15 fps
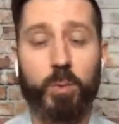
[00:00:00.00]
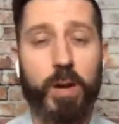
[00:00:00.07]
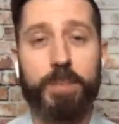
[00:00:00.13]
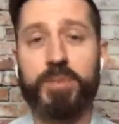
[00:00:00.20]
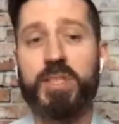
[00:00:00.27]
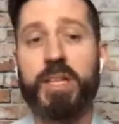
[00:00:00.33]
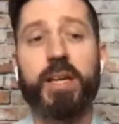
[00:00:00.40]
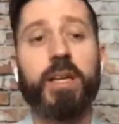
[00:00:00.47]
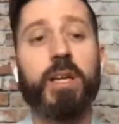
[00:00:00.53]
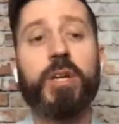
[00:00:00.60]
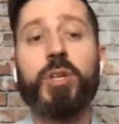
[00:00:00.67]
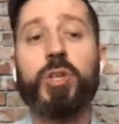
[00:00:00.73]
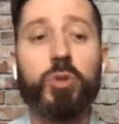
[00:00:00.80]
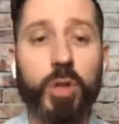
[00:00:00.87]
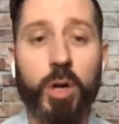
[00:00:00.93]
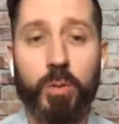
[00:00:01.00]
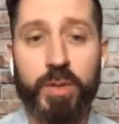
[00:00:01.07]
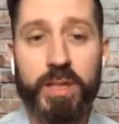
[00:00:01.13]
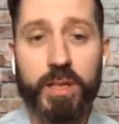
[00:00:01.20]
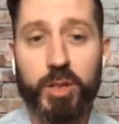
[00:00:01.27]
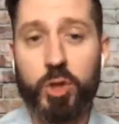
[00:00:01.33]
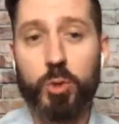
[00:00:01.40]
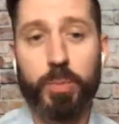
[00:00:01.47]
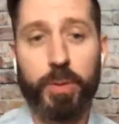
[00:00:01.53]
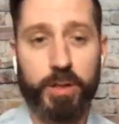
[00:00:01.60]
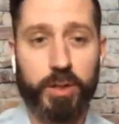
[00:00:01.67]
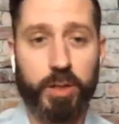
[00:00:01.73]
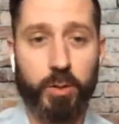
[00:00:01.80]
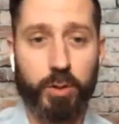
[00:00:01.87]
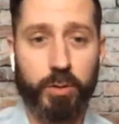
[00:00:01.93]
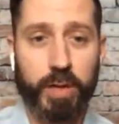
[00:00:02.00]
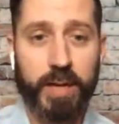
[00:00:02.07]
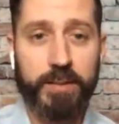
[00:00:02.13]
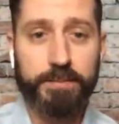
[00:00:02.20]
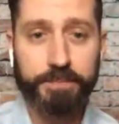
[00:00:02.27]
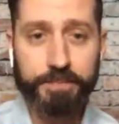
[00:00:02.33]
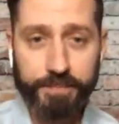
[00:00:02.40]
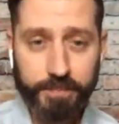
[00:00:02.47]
website. You don't need a coupon code, okay?